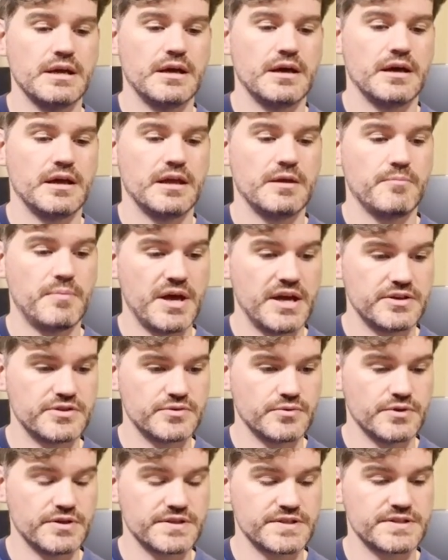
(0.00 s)

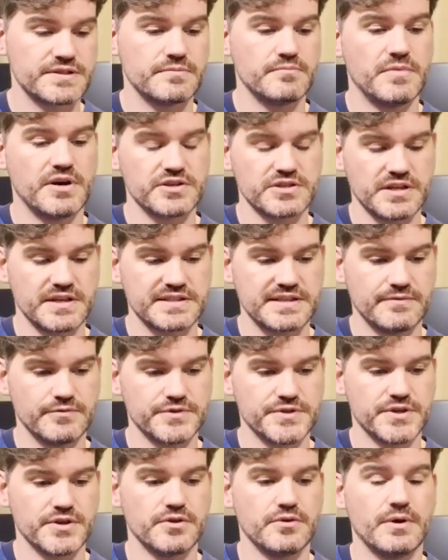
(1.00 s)
impetuous, martial arts level
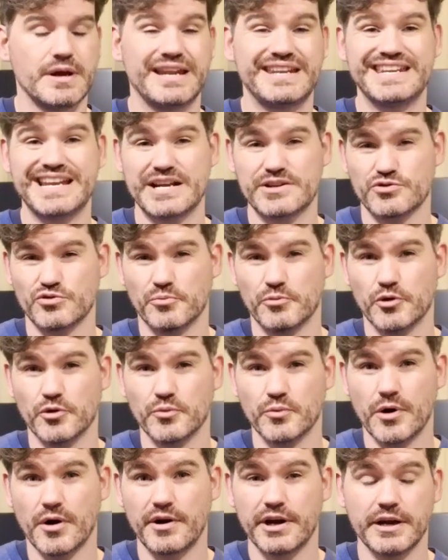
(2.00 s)
2, and natural born
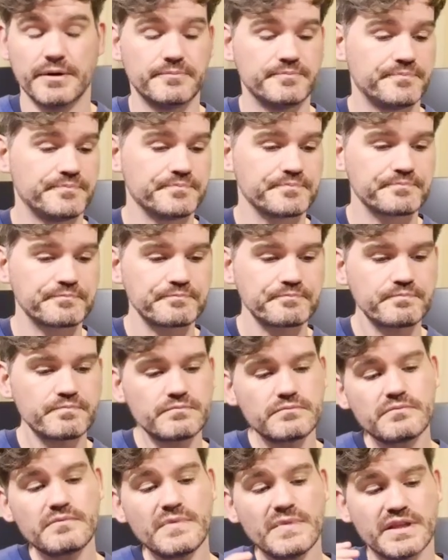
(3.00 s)
warrior.
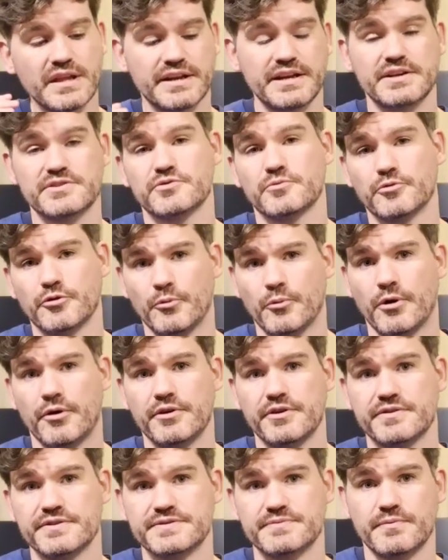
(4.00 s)
And natural born
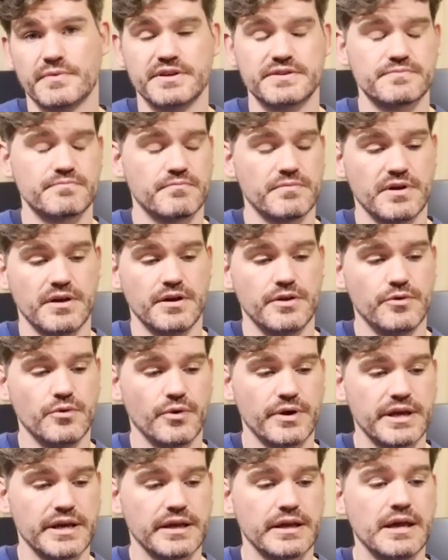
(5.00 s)
warrior is
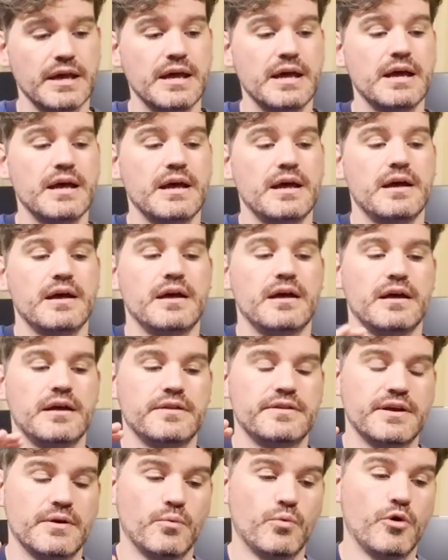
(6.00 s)
annoying.
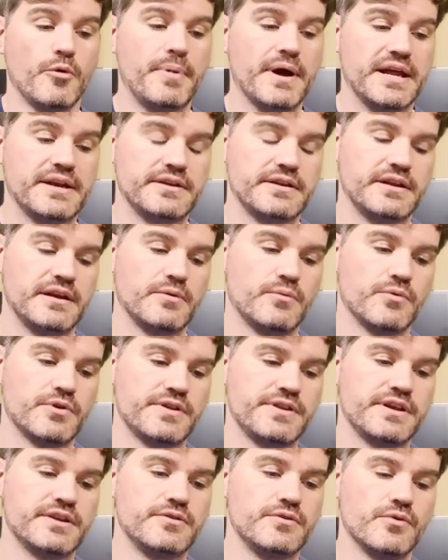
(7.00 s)
They're warband. Now, one of
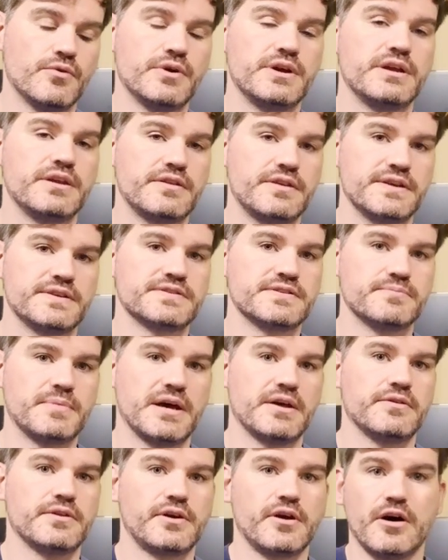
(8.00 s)
the annoying things
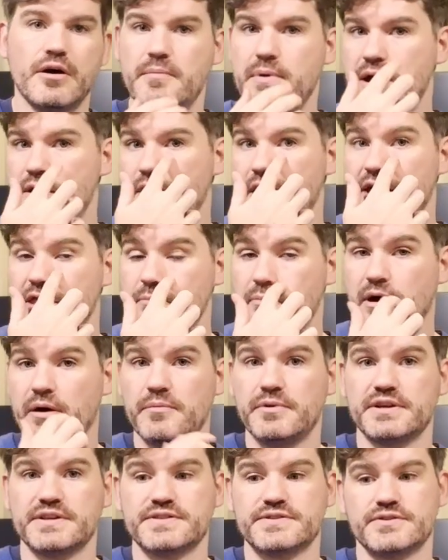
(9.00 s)
about the Chimera and the
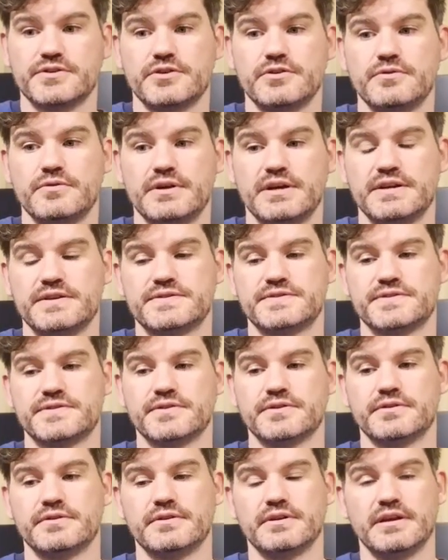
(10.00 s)
Pupniks too is
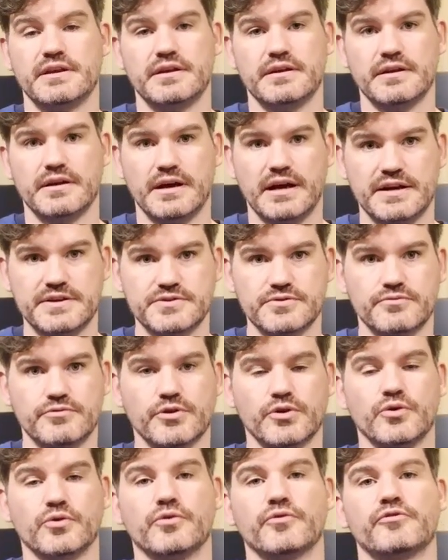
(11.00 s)
that, as you'll
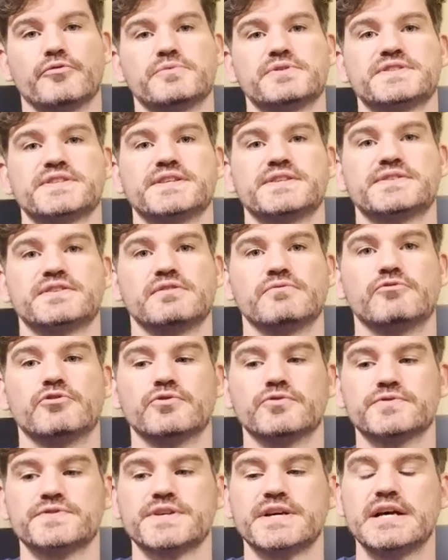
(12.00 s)
recall from the CC
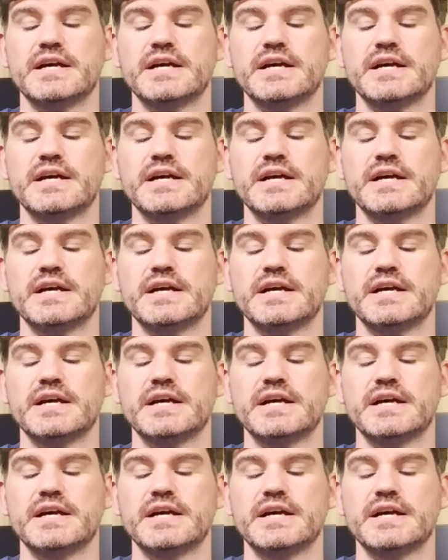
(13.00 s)
rules,